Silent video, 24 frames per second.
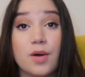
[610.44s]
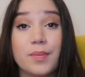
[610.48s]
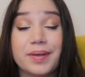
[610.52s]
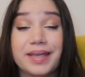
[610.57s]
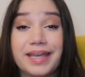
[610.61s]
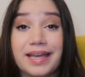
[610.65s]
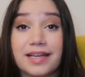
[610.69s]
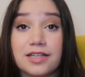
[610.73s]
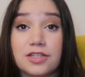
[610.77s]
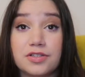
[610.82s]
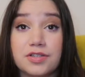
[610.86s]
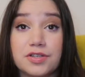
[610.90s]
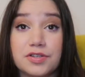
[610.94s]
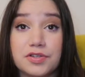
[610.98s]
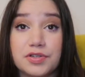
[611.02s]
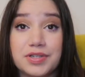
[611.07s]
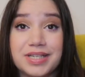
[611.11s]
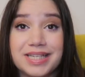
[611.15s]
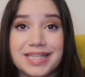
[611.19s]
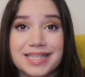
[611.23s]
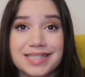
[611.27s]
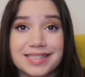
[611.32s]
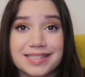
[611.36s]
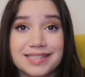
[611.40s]
we get to
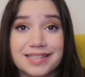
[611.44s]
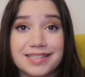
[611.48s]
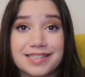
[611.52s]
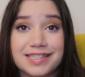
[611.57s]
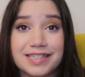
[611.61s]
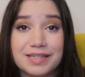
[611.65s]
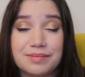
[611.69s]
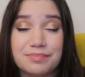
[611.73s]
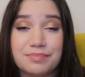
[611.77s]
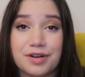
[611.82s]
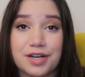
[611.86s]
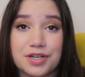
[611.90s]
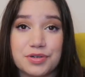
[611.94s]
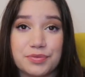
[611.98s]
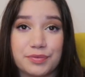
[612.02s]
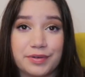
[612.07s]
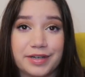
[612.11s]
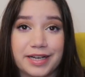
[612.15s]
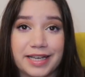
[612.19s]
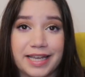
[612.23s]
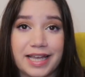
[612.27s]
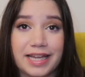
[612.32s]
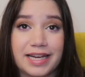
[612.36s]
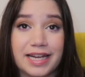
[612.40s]
the exciting part where
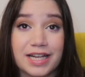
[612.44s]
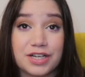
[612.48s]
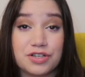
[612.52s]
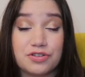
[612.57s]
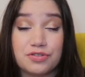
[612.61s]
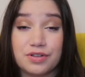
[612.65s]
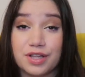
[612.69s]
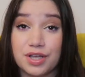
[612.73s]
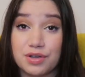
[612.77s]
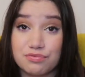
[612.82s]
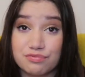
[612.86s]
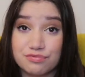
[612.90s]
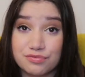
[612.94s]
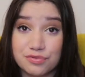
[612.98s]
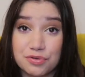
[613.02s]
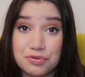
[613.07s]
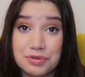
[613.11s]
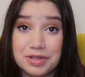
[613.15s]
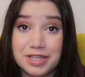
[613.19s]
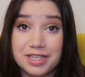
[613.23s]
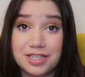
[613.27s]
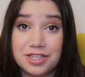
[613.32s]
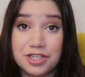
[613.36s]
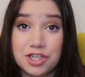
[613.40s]
I can actually
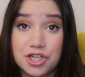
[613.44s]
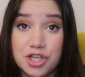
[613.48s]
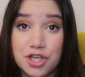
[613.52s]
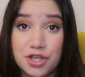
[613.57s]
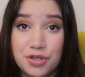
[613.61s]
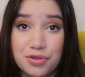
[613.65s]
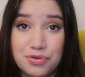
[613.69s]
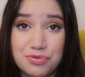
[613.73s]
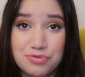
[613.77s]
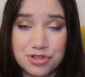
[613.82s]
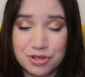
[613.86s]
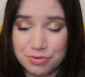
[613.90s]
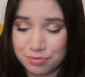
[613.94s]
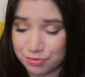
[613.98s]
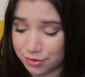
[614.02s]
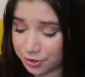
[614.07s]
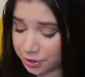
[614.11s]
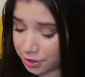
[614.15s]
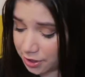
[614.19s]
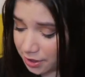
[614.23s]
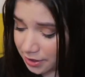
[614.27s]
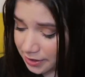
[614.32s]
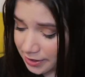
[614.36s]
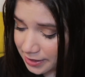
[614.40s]
roll in 2 new
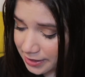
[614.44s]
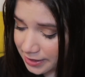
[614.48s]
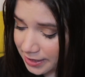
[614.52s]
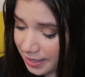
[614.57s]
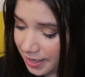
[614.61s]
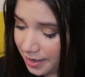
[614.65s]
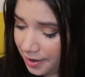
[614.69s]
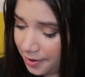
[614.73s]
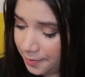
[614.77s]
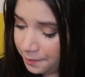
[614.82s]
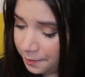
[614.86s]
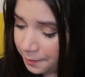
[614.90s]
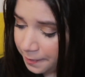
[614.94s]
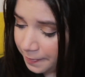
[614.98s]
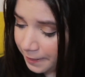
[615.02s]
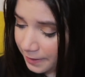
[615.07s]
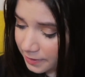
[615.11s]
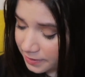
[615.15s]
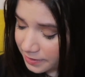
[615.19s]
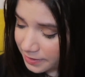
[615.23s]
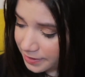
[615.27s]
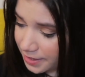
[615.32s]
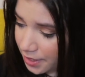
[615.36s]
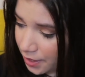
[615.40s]
products.
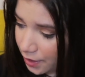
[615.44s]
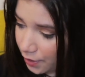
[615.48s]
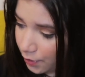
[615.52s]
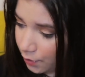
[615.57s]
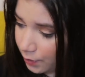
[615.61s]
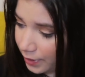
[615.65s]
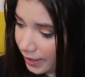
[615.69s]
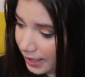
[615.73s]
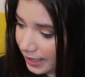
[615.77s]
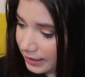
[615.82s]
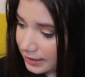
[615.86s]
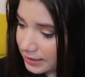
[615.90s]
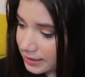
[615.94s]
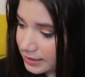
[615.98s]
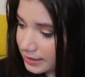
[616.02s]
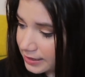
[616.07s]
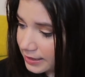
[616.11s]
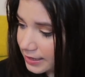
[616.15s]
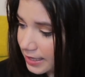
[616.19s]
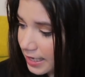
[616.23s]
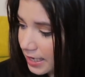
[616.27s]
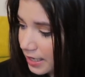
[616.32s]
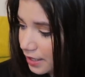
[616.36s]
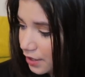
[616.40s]
So
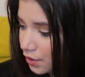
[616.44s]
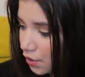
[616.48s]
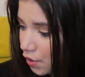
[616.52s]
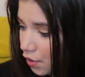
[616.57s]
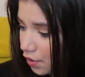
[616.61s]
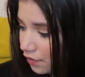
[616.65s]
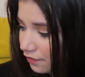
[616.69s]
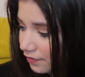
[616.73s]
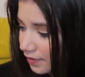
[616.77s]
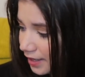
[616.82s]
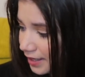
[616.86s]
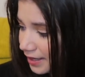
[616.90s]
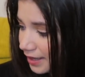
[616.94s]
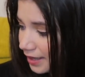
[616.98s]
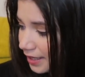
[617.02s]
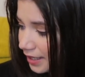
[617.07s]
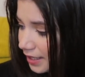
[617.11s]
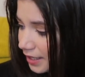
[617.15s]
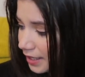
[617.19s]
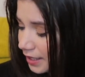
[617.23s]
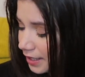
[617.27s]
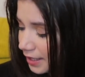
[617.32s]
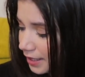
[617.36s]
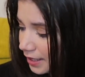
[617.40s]
instead of
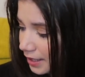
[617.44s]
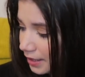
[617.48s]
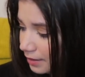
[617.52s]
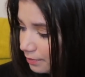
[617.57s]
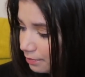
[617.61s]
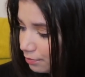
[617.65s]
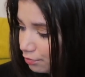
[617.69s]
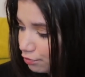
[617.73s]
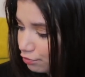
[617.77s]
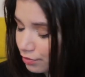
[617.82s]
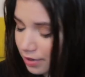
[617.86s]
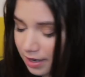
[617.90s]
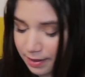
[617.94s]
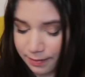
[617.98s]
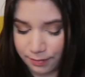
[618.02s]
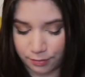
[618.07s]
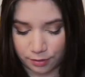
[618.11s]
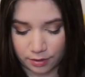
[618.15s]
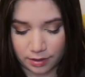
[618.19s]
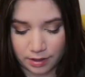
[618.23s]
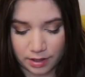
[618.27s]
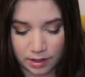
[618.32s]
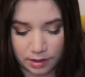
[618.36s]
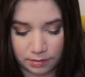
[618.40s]
the
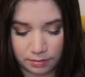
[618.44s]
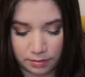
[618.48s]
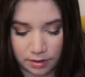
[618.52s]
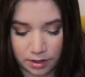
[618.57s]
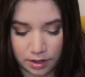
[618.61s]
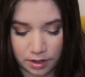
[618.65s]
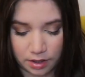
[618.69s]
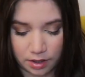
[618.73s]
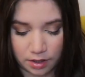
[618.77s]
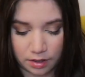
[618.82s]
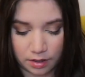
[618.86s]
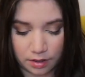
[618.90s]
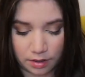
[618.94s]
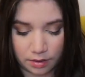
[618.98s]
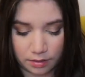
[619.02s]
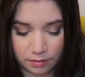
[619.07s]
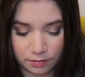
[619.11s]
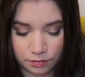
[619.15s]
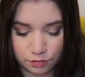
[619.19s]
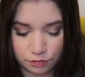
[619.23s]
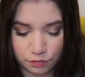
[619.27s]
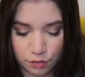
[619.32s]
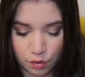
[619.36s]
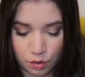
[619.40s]
primer, I'm gonna
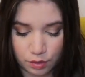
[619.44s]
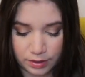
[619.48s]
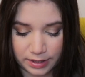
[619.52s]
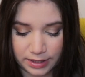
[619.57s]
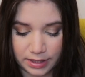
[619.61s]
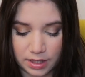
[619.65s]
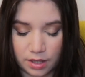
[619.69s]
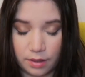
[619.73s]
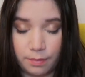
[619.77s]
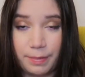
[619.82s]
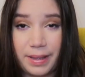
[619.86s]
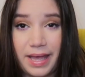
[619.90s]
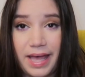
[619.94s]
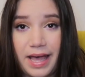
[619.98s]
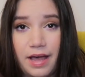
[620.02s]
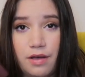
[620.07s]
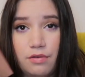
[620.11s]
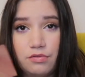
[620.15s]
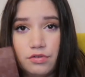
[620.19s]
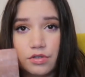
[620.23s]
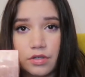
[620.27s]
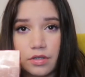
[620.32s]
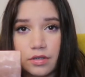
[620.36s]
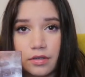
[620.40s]
roll in a
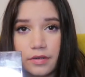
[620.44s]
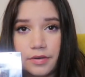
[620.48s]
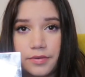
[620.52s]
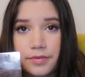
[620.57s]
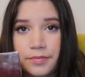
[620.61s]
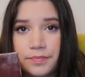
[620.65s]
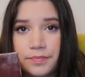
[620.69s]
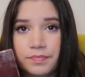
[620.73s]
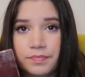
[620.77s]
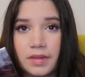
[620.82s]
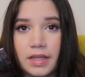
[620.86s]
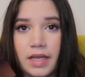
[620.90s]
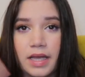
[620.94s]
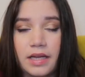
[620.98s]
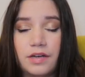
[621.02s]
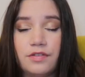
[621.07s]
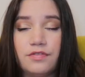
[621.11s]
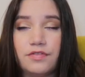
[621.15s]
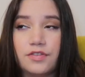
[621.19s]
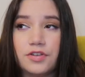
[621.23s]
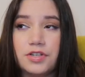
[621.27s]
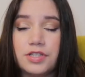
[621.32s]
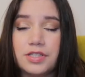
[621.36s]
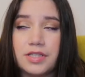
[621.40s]
powder. And
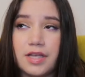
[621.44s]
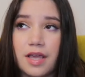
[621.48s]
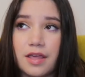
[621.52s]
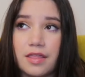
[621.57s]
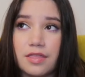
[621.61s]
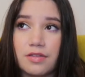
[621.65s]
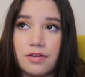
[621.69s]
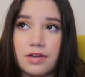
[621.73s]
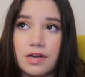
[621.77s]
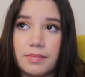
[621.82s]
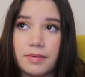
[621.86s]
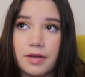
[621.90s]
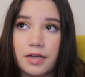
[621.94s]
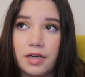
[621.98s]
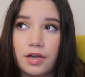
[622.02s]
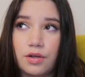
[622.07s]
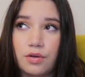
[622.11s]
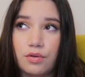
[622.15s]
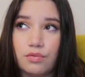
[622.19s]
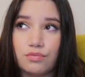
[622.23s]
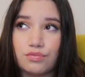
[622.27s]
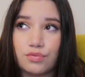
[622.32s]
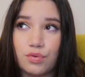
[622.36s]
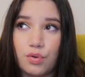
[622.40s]
first I thought I'm
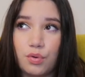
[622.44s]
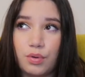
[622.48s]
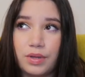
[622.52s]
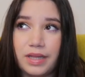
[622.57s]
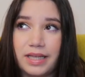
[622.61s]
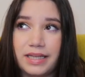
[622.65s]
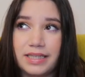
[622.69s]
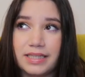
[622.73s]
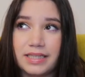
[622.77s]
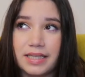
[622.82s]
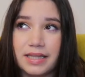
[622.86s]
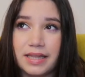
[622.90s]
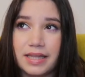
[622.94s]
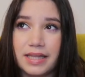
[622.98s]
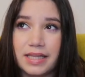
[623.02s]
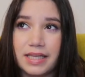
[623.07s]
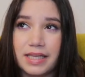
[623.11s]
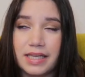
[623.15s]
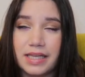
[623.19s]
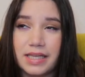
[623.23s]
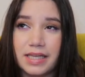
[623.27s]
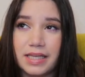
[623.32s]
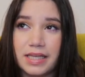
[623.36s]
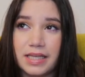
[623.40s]
gonna roll in
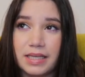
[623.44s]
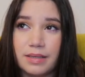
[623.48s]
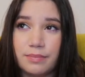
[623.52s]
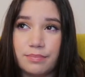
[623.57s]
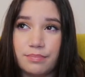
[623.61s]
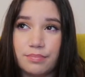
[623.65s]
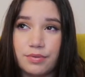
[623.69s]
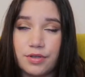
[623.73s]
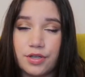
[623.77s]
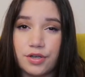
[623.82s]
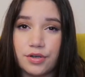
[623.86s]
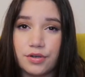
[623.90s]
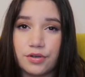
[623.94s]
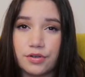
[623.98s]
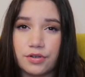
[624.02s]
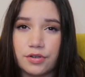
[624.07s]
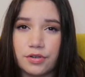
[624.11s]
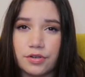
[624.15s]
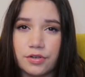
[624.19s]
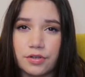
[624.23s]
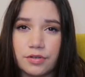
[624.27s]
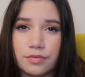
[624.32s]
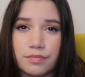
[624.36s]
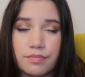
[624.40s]
the
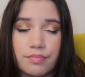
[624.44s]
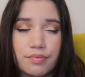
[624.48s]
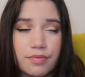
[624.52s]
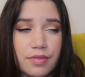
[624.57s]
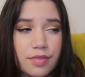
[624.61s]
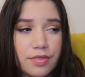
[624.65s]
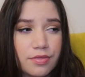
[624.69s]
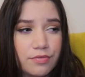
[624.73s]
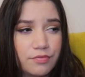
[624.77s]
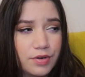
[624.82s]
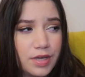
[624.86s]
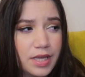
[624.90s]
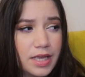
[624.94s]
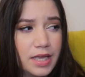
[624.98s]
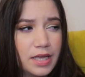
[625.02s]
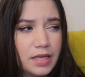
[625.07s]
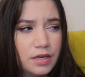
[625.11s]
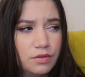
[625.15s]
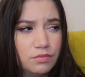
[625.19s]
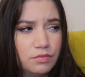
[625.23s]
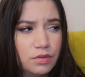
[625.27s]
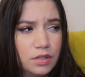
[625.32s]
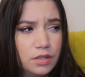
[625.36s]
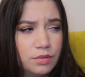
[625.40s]
Pure
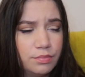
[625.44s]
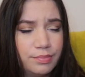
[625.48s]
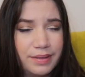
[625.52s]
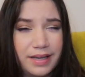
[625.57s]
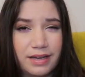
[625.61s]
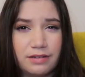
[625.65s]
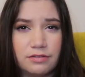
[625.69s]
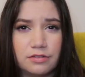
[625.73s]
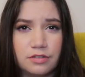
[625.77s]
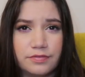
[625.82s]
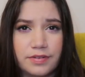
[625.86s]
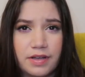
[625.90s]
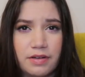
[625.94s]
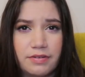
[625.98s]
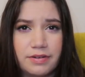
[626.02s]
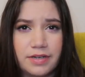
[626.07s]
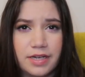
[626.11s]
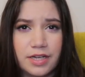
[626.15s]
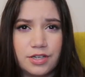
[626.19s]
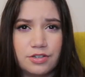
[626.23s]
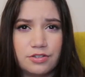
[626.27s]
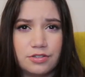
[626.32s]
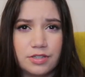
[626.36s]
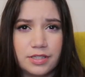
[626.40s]
3-in-1 powder
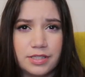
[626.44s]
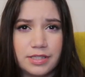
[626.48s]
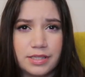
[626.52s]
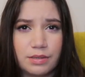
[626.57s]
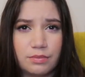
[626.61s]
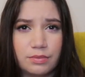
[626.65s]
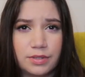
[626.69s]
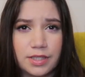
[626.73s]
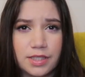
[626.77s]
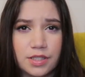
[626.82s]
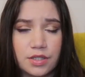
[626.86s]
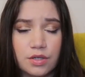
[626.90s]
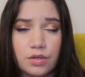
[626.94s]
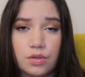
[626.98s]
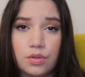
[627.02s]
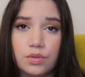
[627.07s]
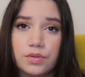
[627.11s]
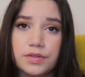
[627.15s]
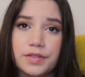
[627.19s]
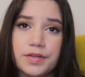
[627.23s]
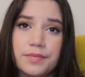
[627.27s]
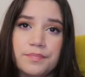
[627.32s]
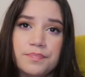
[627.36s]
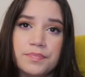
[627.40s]
foundation, is that what it's
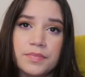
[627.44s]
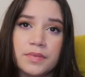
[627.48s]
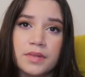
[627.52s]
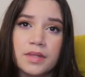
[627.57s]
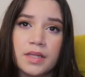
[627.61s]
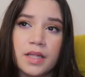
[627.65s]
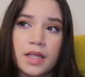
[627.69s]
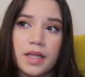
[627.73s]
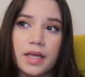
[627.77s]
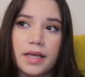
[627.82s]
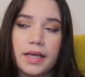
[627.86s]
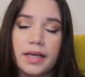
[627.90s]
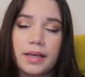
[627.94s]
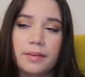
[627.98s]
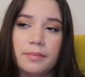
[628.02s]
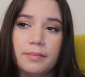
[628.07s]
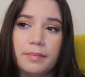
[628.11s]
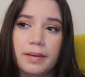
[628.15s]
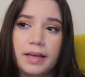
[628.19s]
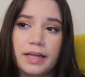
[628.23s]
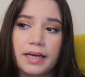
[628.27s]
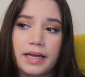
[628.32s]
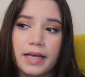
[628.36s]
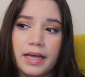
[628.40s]
called?
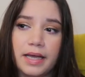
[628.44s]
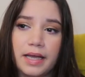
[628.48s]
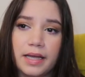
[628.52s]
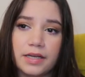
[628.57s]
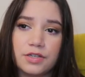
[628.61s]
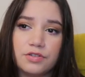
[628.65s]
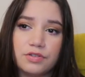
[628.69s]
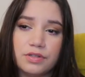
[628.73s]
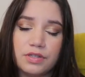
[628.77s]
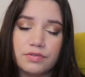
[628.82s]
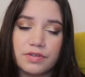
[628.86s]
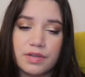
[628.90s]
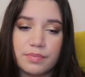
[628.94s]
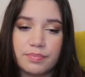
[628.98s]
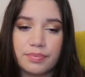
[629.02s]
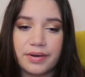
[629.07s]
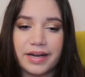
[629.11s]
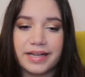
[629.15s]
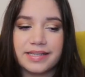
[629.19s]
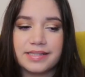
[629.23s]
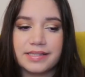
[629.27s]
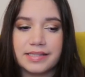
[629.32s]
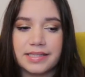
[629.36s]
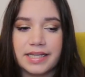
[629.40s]
And I actually
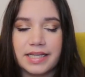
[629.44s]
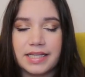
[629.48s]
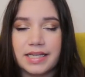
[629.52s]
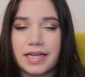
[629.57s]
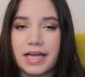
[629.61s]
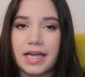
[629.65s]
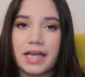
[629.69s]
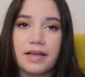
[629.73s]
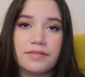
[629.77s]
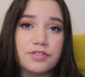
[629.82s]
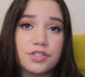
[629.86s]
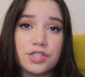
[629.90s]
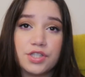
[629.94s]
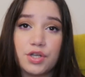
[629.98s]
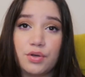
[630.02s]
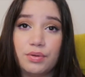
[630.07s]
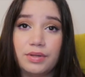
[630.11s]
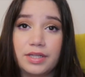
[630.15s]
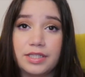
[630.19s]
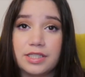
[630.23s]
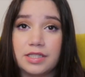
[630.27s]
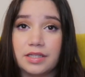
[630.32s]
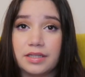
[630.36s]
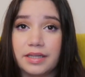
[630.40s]
repressed it. I have so
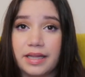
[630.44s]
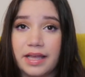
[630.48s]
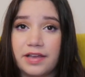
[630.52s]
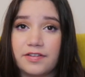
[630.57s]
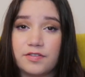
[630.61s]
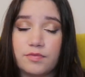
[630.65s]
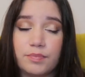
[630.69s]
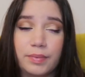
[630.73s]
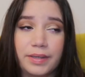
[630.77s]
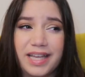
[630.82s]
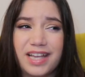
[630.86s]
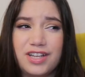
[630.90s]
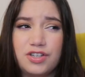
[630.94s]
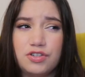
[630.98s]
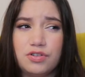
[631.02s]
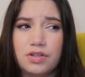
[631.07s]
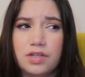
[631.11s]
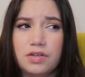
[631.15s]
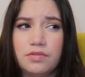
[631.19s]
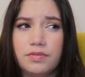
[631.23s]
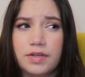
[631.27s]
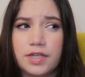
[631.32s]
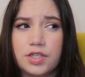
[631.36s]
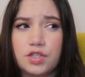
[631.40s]
little left, but I
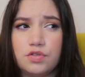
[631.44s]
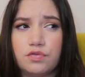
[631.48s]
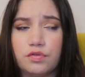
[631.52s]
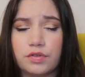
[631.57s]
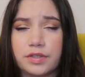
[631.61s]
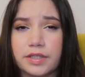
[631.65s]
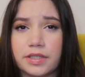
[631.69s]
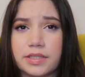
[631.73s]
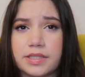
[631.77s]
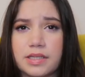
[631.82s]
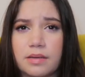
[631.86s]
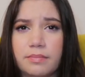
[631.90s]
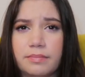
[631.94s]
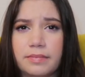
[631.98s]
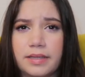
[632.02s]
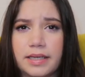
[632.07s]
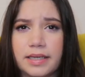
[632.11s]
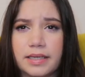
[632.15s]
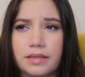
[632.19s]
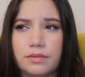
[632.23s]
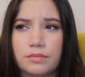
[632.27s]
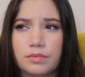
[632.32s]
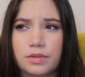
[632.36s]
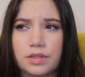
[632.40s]
actually reached for it, so I'm
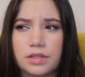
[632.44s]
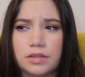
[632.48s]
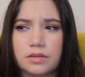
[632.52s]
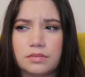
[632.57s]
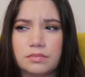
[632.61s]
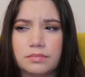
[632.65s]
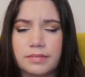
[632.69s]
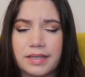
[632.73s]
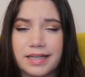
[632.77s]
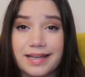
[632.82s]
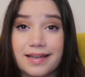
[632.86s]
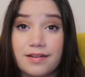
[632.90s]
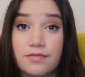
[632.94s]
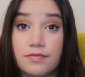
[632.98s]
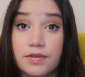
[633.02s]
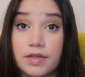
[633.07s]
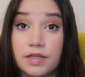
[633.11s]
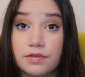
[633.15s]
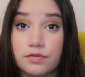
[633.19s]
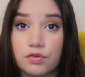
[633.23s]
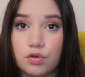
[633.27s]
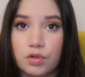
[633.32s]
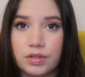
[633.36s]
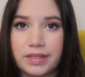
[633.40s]
like, well, I can't
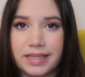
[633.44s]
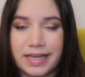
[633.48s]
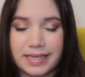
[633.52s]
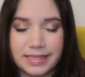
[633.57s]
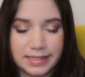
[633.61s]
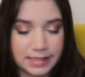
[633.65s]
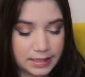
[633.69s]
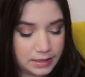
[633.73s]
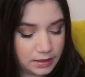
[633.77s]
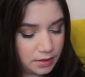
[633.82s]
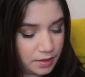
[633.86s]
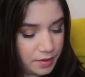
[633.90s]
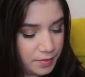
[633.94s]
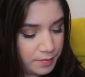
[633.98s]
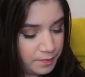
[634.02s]
really roll that in.